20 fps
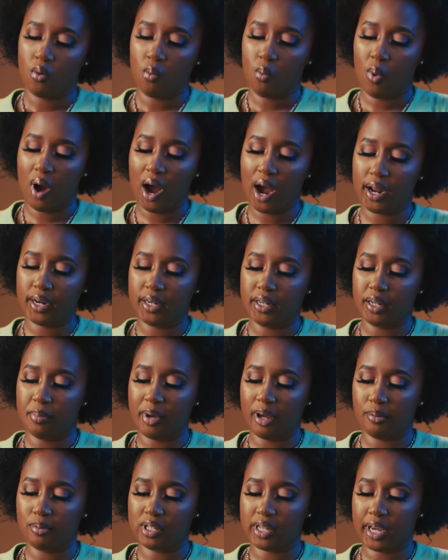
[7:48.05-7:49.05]
Why did
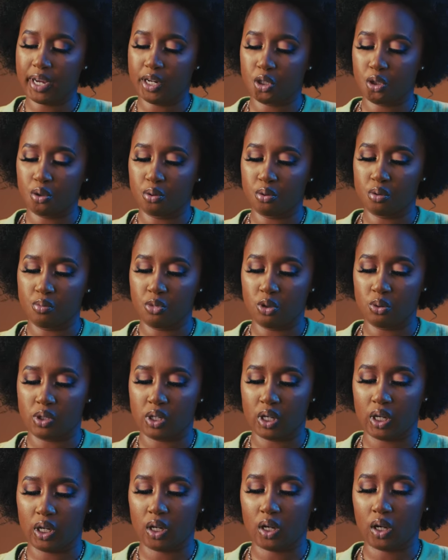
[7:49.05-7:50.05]
Baby Tate choose
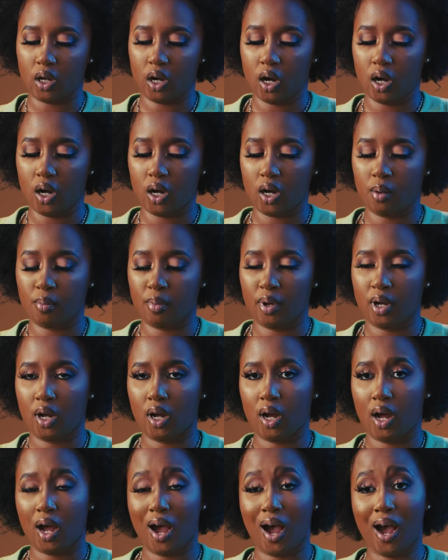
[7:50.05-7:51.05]
music? Um,
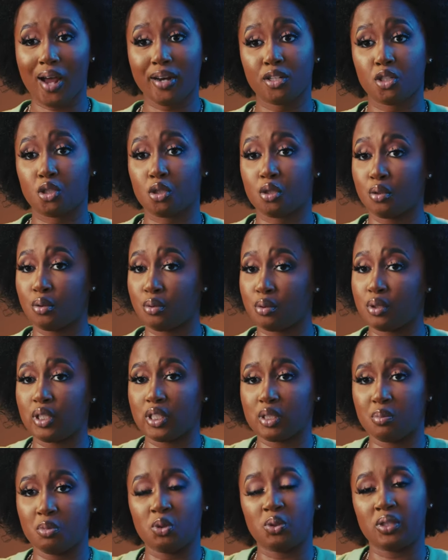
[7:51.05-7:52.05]
I didn't choose
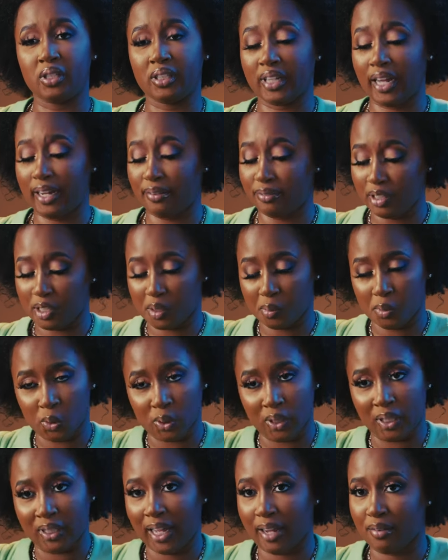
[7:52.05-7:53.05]
this music life. This
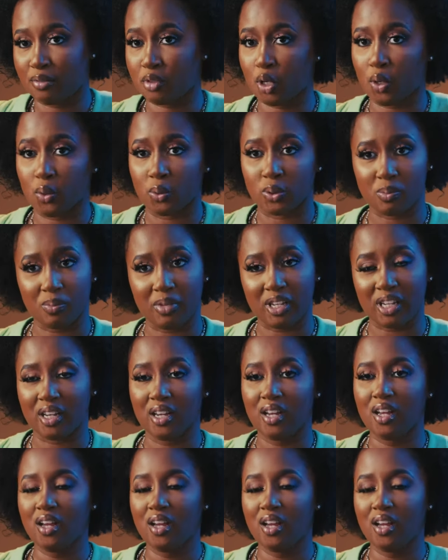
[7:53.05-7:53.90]
music life chose me.